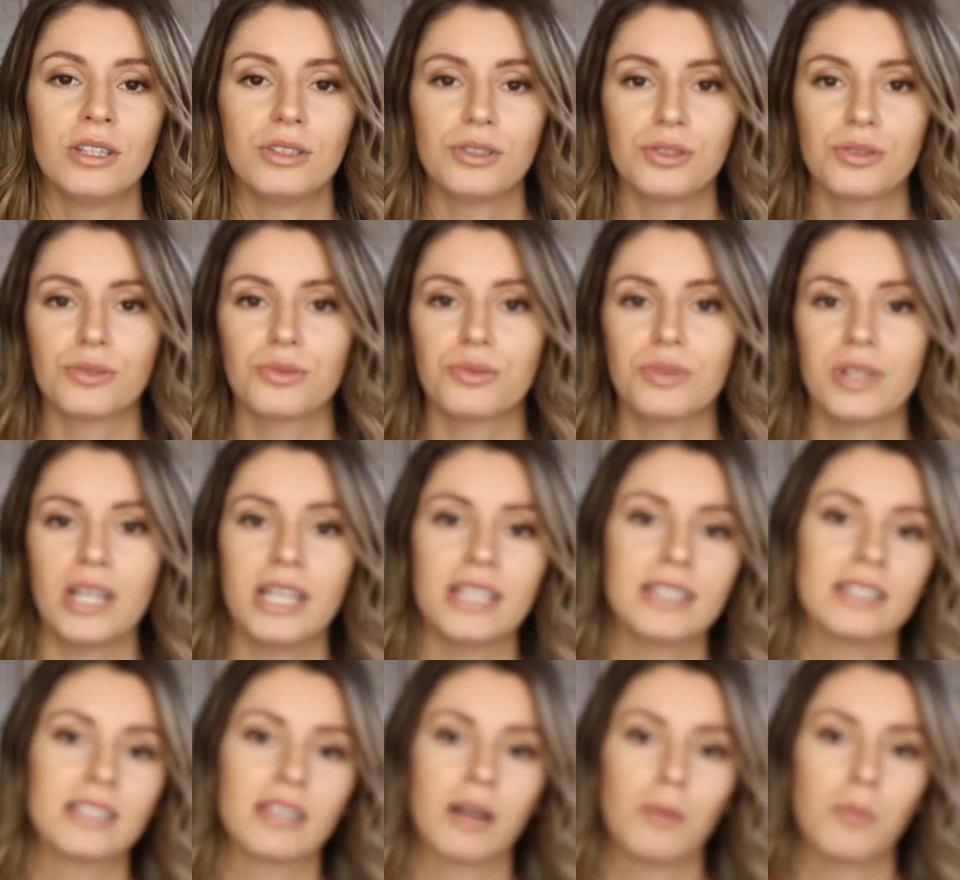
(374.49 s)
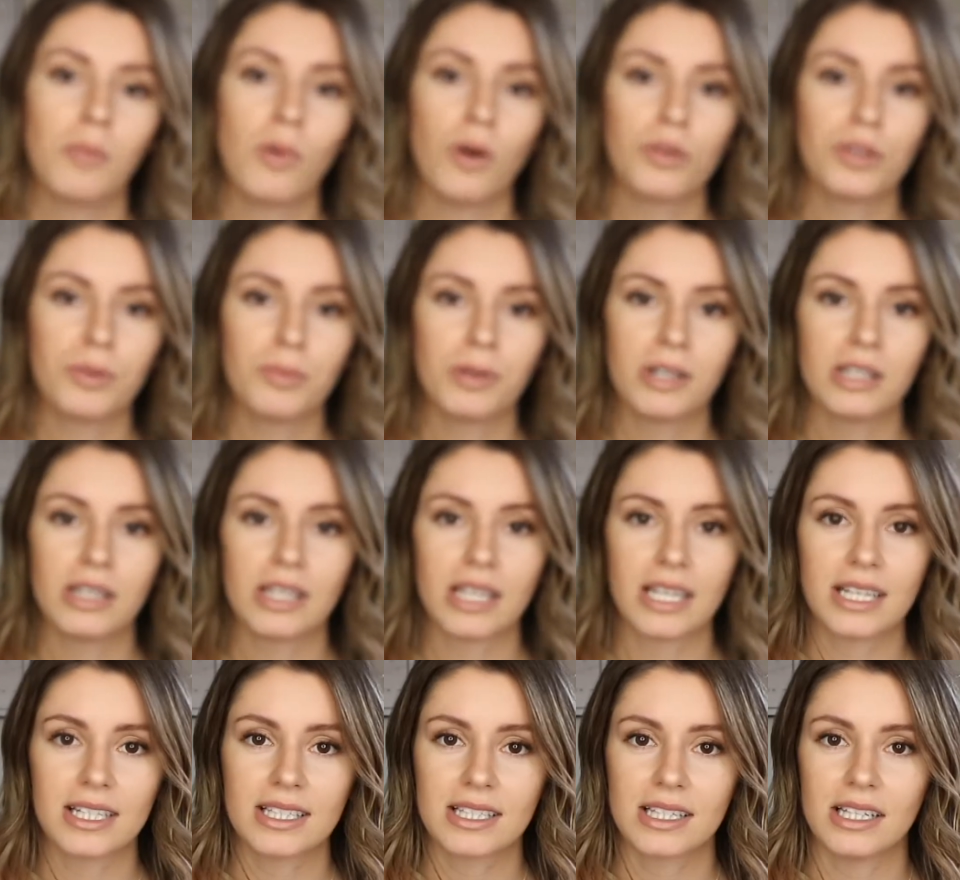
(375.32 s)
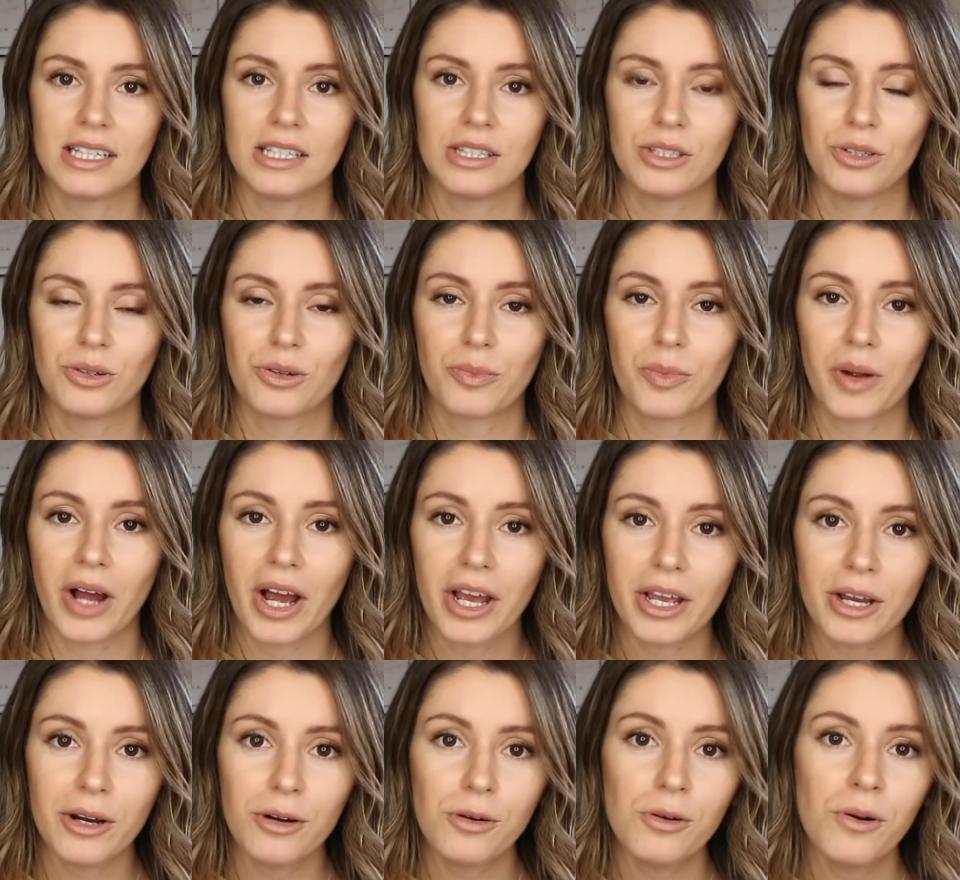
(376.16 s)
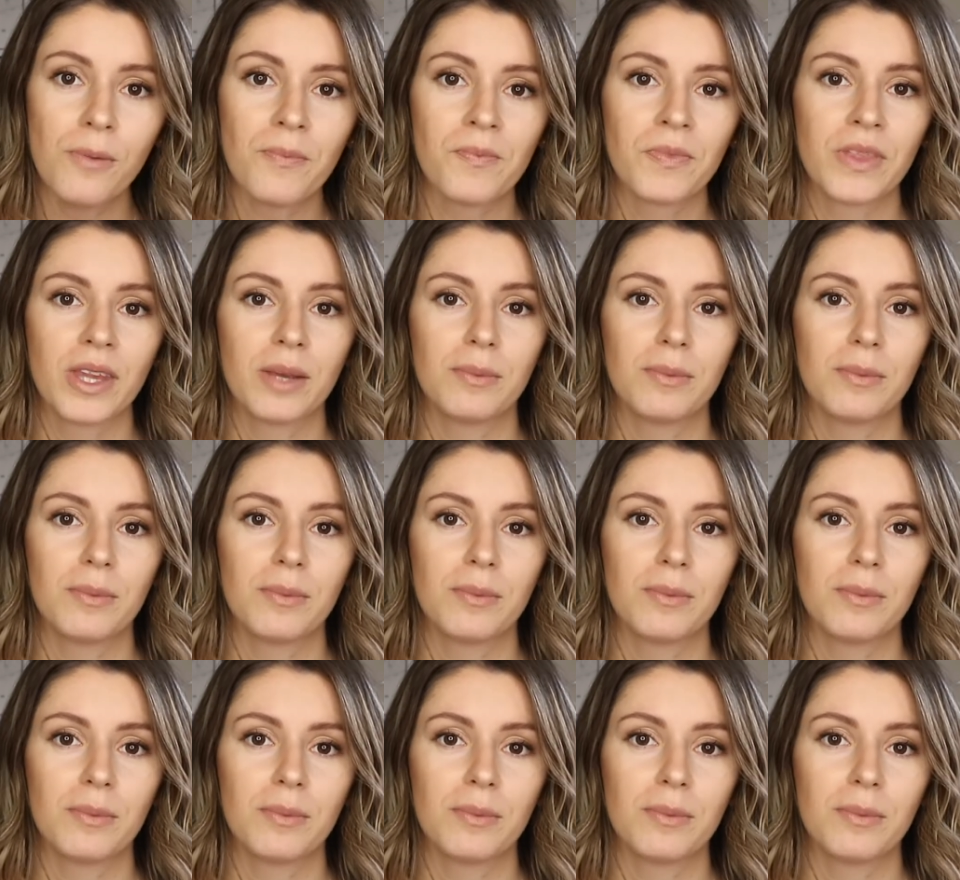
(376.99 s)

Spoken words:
to create multiple links in your bio.